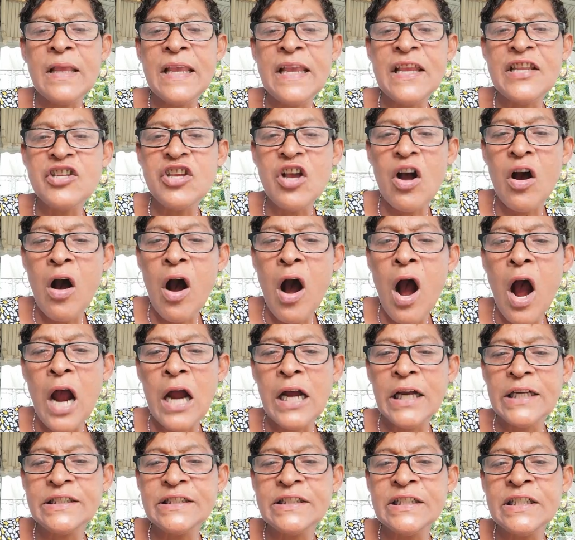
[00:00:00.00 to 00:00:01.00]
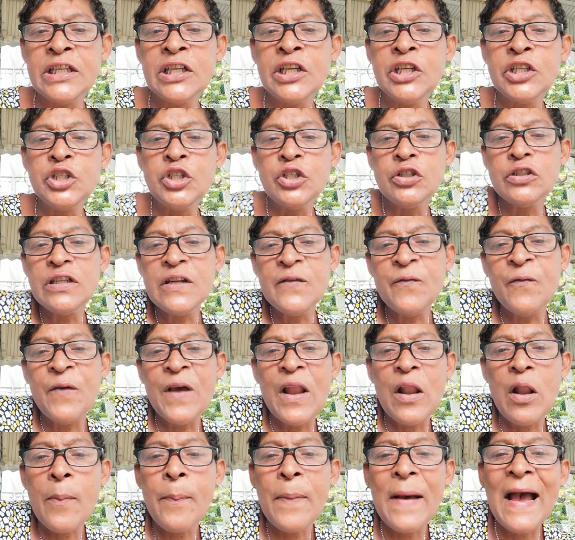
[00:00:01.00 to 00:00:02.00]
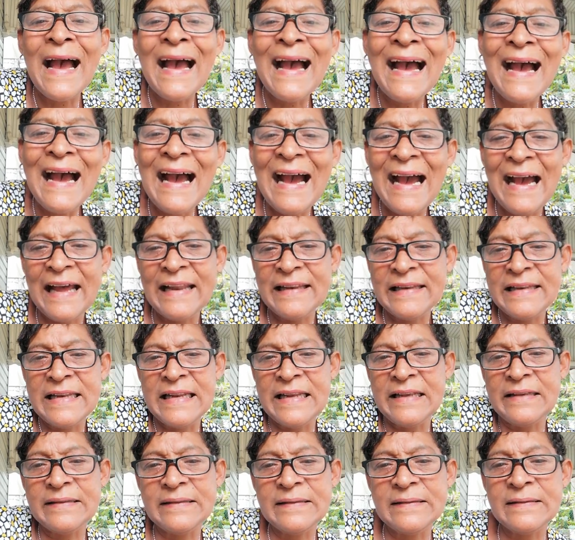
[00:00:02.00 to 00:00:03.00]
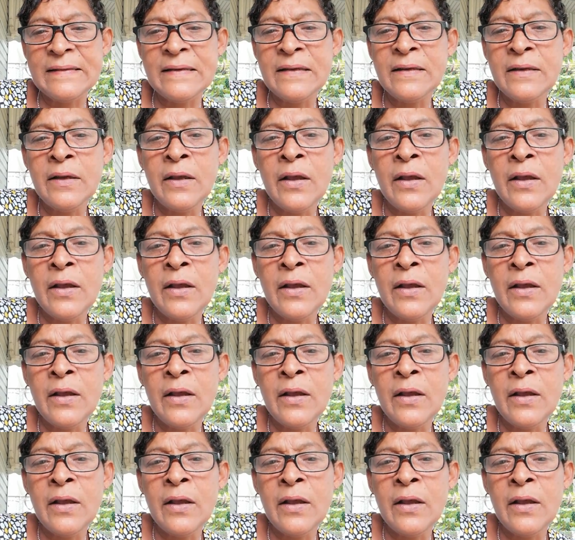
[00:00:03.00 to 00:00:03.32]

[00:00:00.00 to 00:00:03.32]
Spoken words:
in your heart, you develop a hardness.